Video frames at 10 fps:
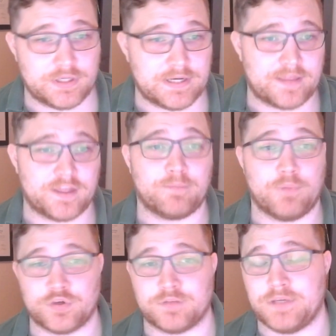and I think
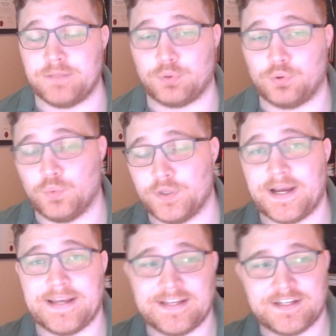most people would
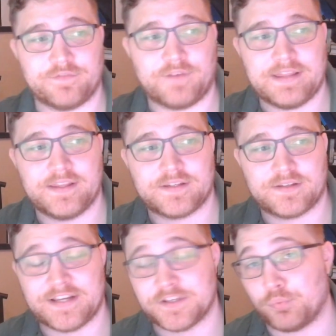identify this
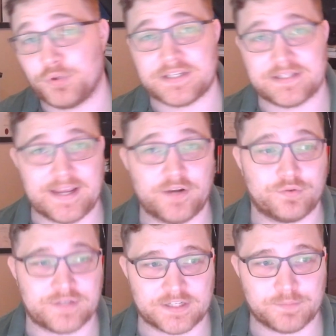as a pretty
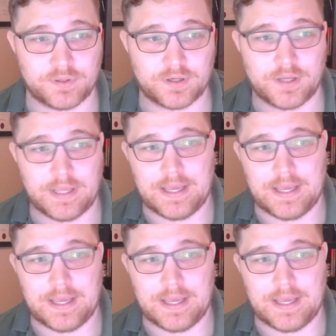standard textbook